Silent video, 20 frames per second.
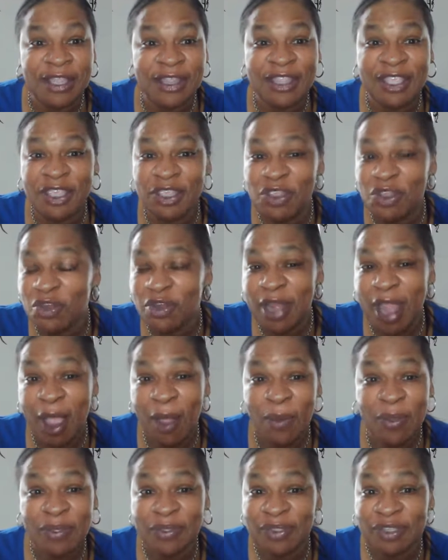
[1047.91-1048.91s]
then you're
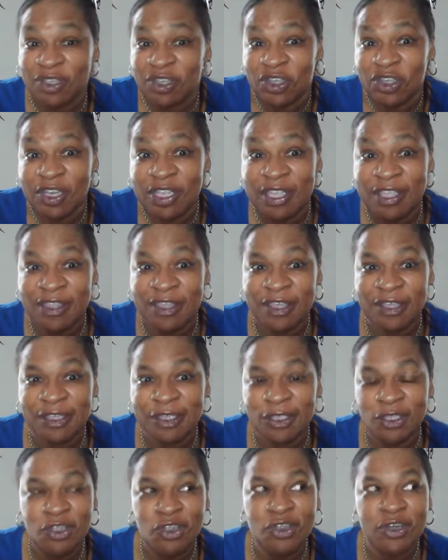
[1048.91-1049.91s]
not good either.
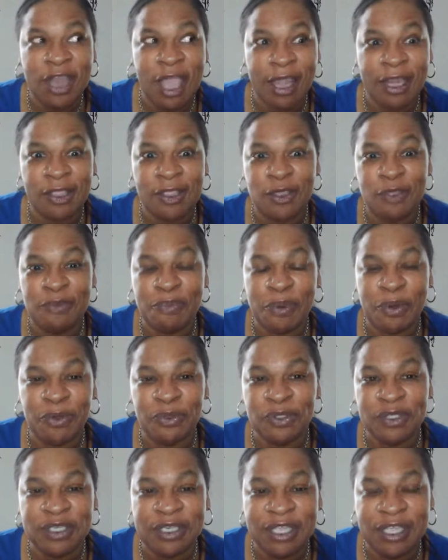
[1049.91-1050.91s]
You're not a good
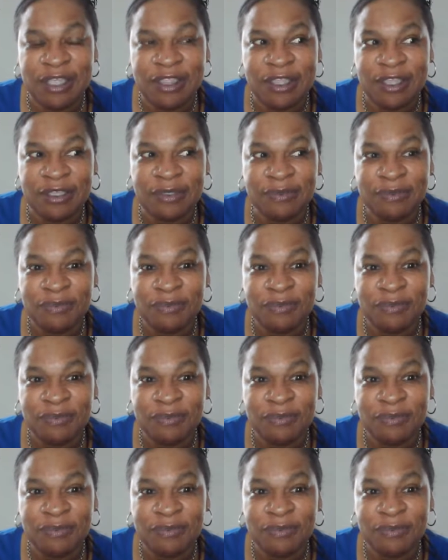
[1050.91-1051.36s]
person either.